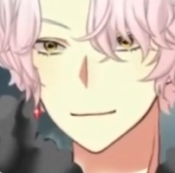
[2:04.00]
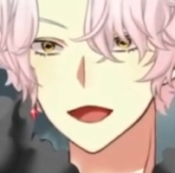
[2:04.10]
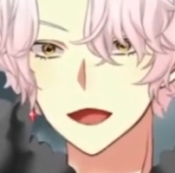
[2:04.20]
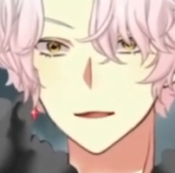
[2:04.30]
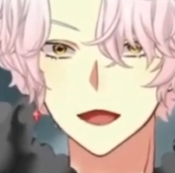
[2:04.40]
it
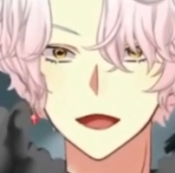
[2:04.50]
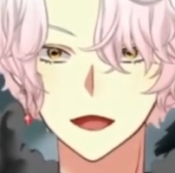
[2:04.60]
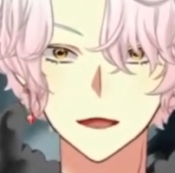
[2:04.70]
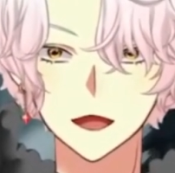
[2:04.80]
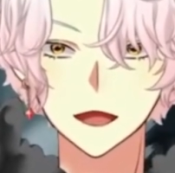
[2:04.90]
wasn't
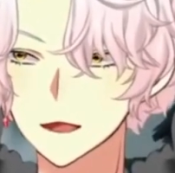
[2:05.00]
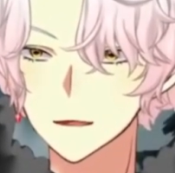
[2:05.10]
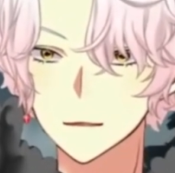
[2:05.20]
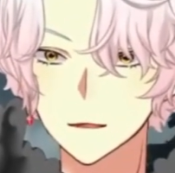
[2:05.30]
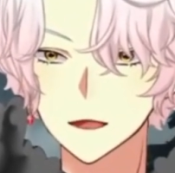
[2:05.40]
like
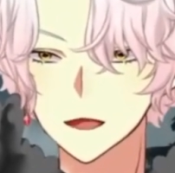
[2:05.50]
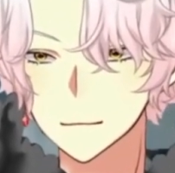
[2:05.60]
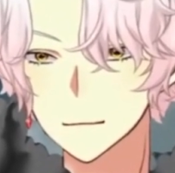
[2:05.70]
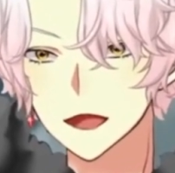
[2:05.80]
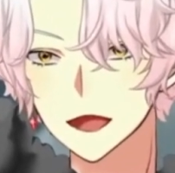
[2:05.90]
real
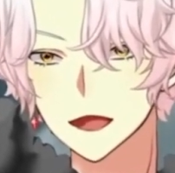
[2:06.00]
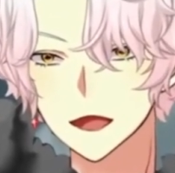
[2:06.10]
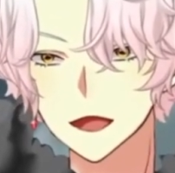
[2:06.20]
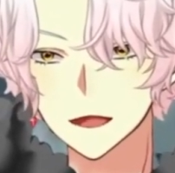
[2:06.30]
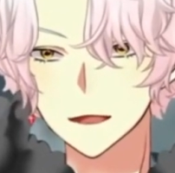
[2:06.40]
violent
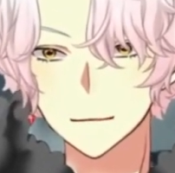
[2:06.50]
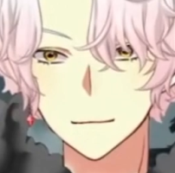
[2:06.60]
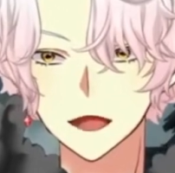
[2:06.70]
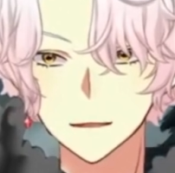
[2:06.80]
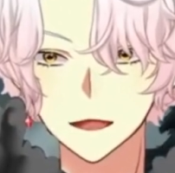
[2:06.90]
but
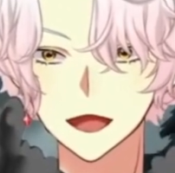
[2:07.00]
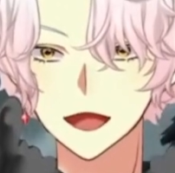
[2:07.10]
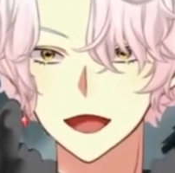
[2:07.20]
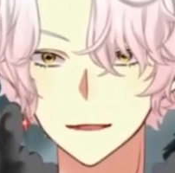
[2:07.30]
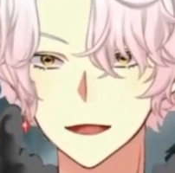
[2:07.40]
it was
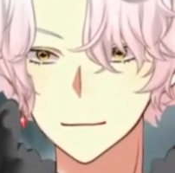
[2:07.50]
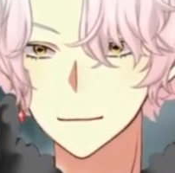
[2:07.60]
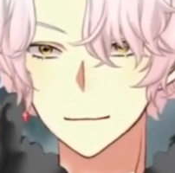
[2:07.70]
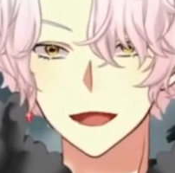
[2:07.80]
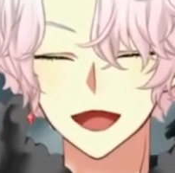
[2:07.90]
enough to make